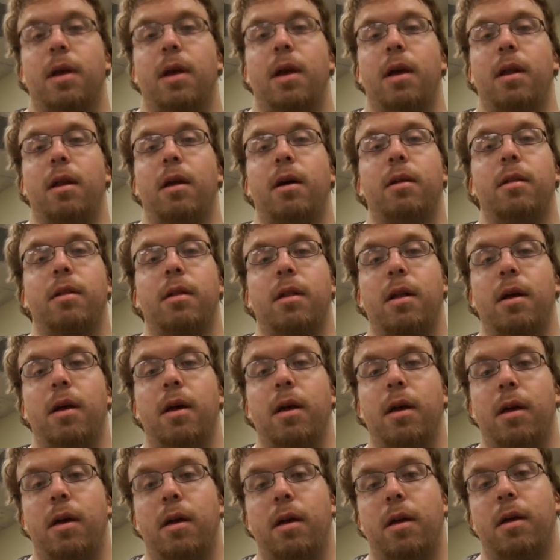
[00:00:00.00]
And
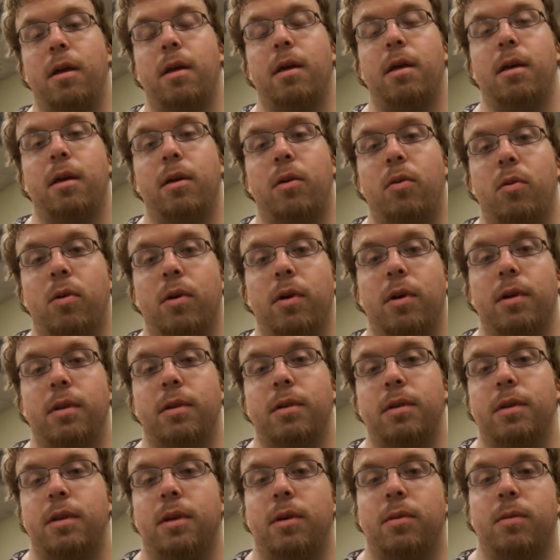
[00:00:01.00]
unlike
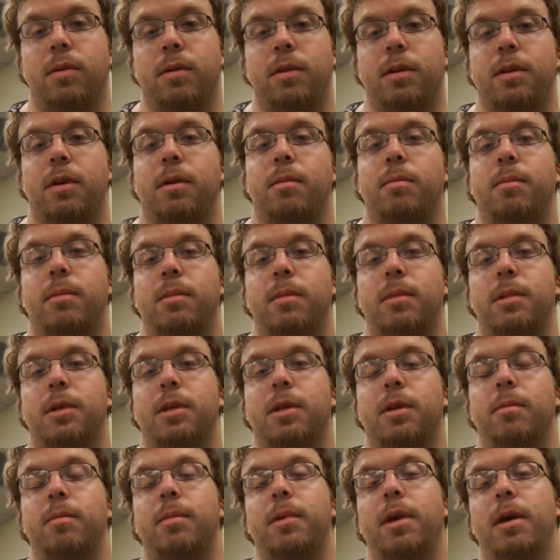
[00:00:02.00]
organs that will
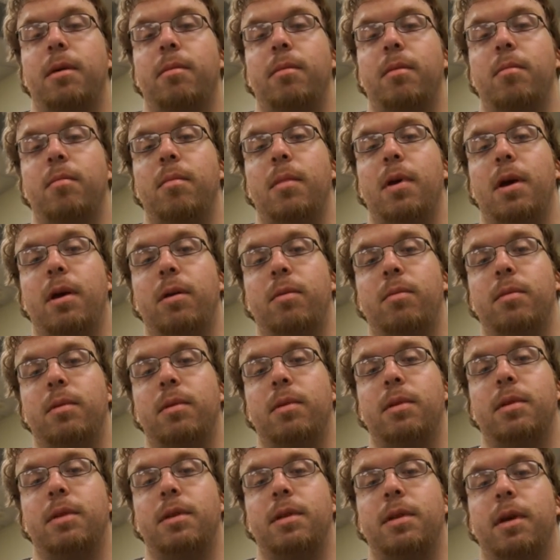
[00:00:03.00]
someday be made
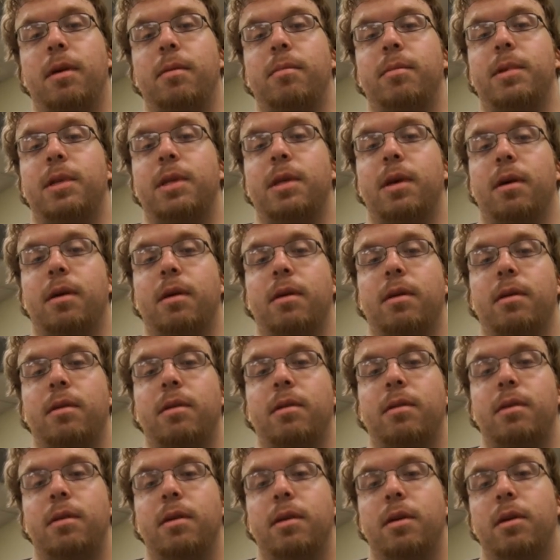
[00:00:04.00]
with stem
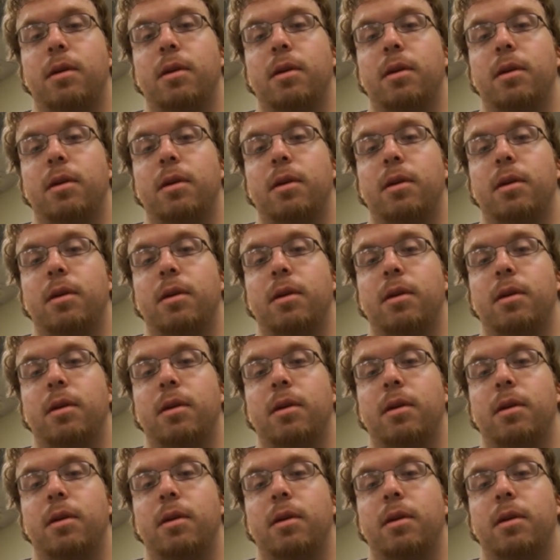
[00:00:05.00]
cells,